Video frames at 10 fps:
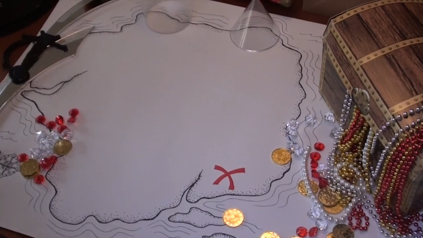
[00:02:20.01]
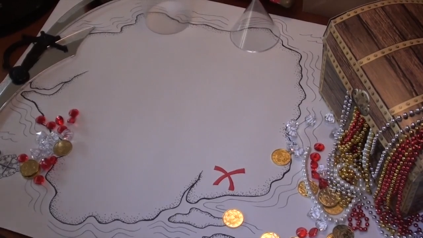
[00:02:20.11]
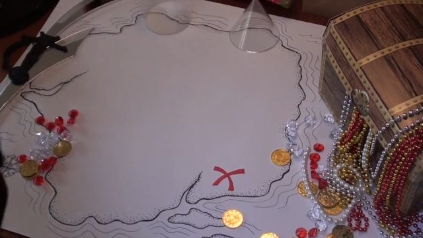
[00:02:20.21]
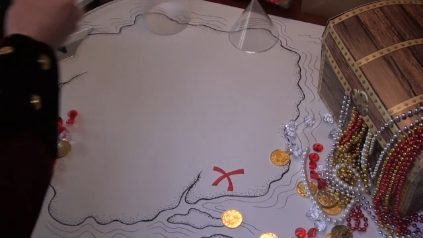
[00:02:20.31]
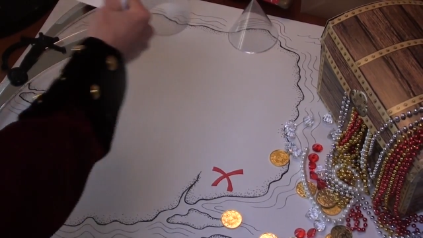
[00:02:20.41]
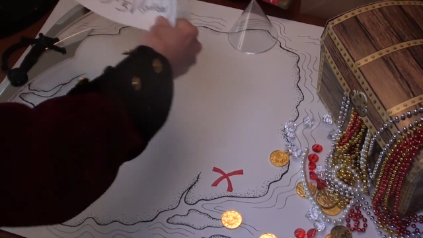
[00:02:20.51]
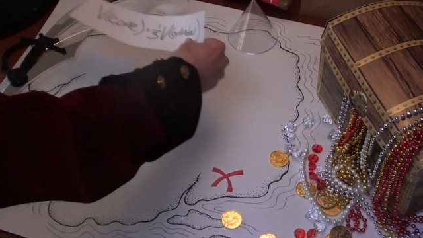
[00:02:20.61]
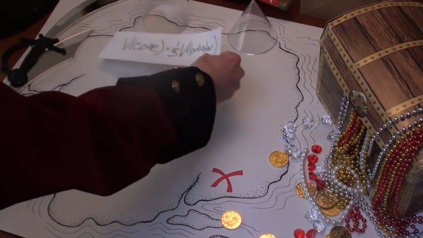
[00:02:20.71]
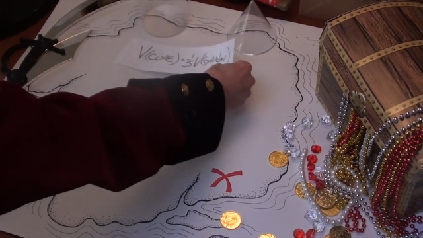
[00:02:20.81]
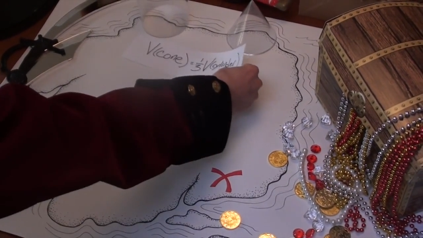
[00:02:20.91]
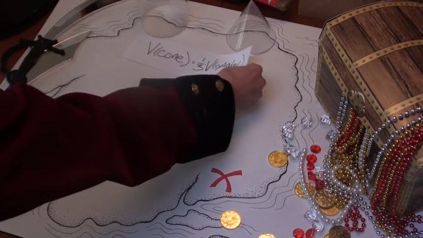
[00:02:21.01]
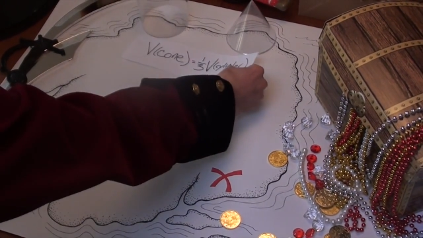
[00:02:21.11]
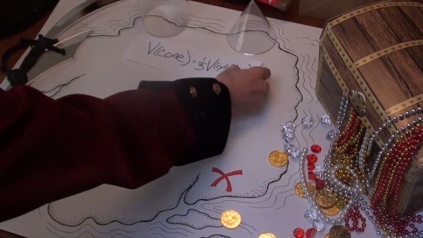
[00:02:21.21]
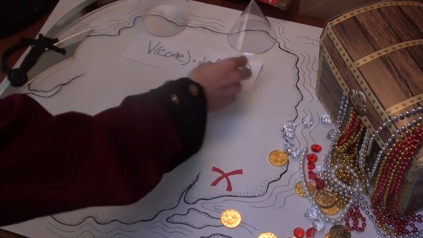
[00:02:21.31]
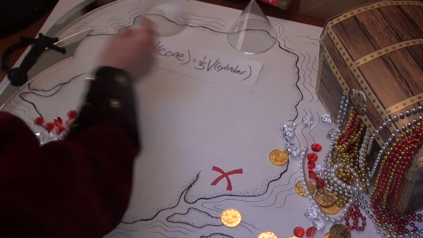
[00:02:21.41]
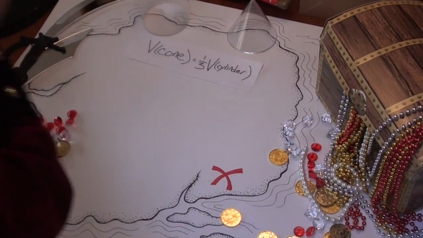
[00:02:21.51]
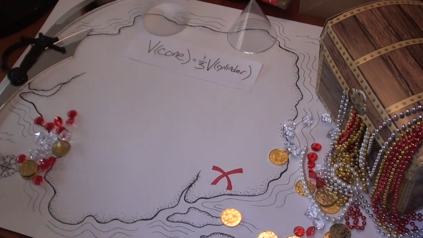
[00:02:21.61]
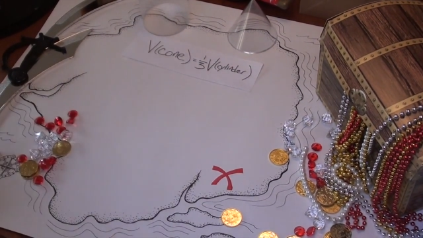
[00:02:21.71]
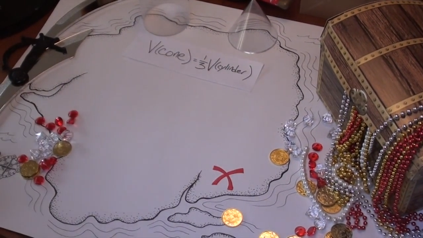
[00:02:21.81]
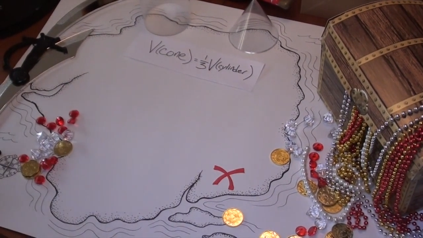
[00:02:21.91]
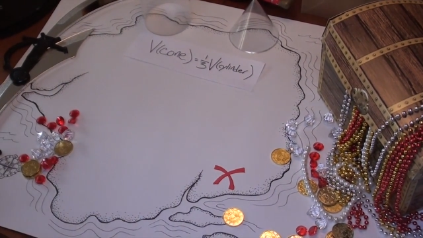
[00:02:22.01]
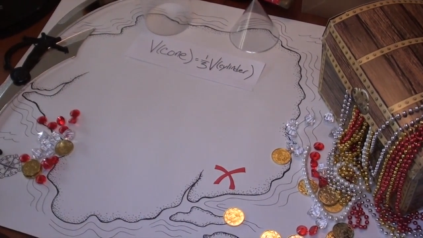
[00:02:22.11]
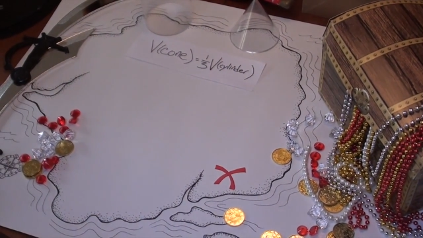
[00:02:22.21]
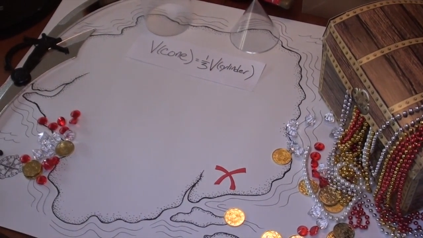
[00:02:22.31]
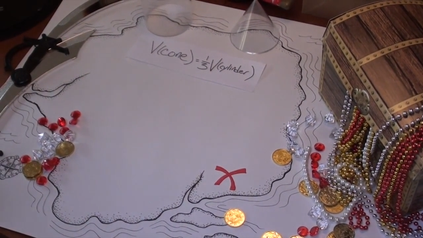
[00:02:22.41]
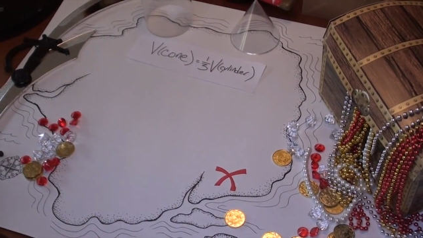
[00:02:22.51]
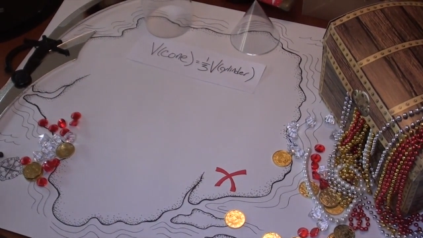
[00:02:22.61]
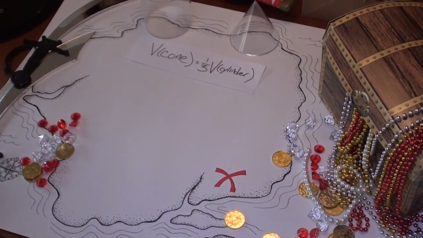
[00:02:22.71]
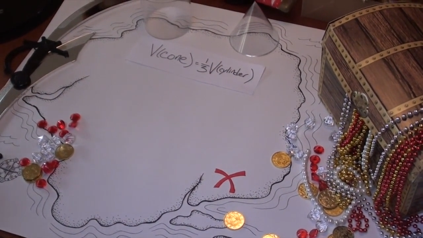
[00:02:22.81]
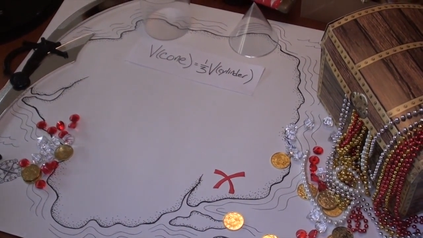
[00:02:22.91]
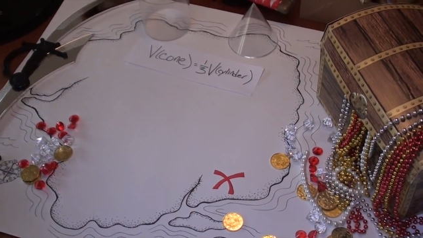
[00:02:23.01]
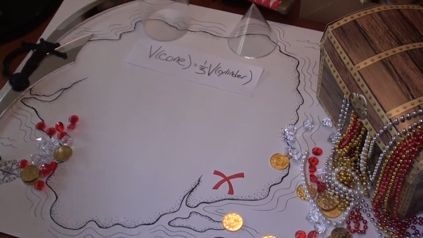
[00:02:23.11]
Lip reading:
[unreadable: no face in view]